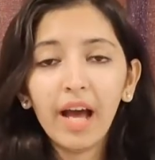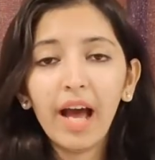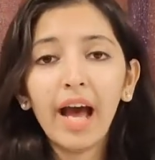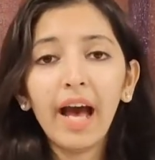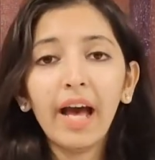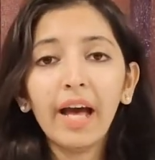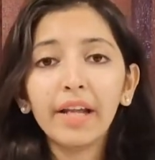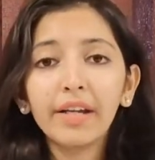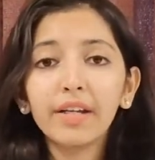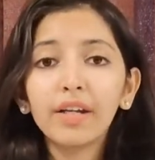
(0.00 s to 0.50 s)

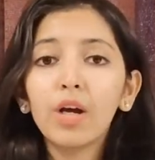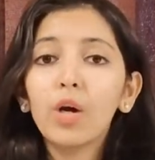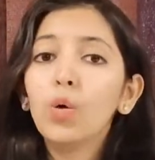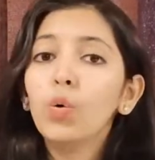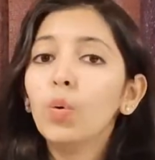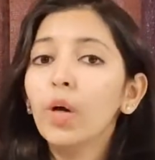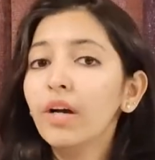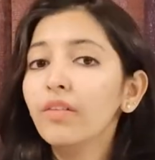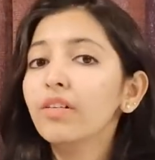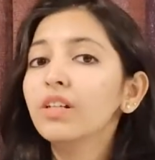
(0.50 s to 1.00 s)
and
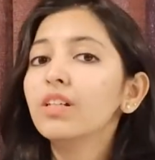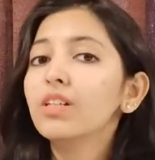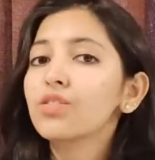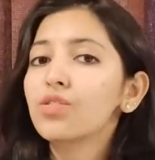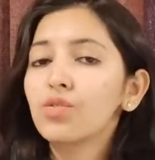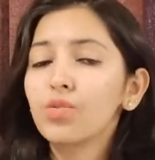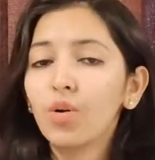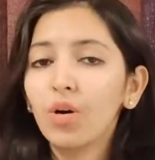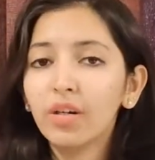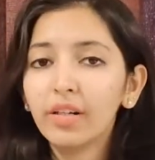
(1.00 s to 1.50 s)
whoever
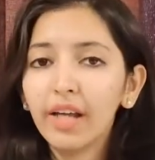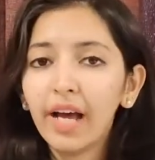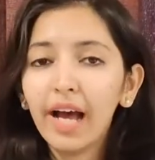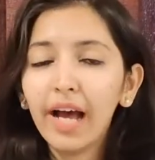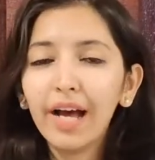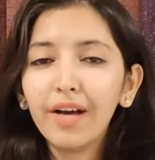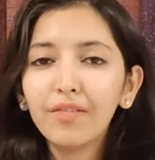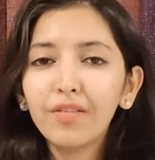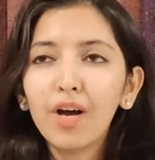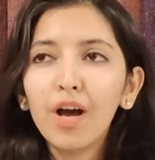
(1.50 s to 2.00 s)
does not
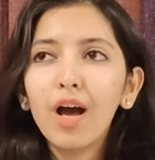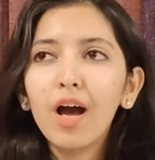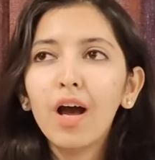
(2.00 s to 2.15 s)
have